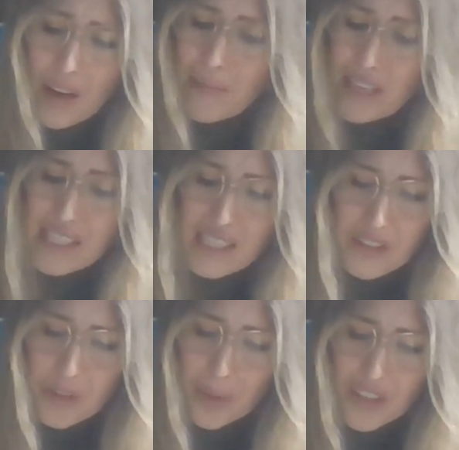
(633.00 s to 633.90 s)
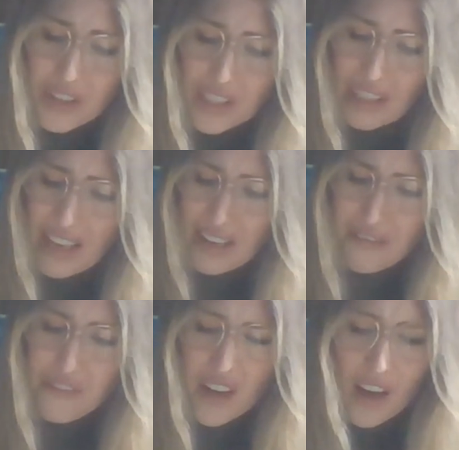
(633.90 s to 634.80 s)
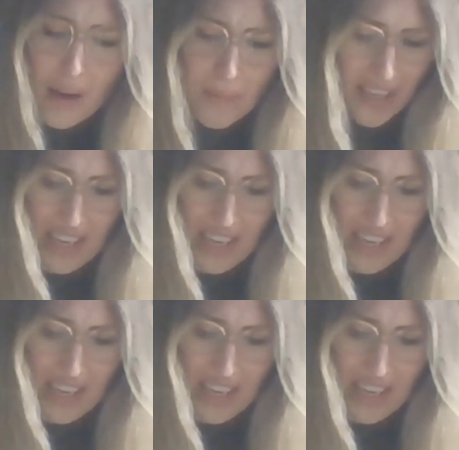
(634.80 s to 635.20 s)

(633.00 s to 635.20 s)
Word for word: My situation in life, my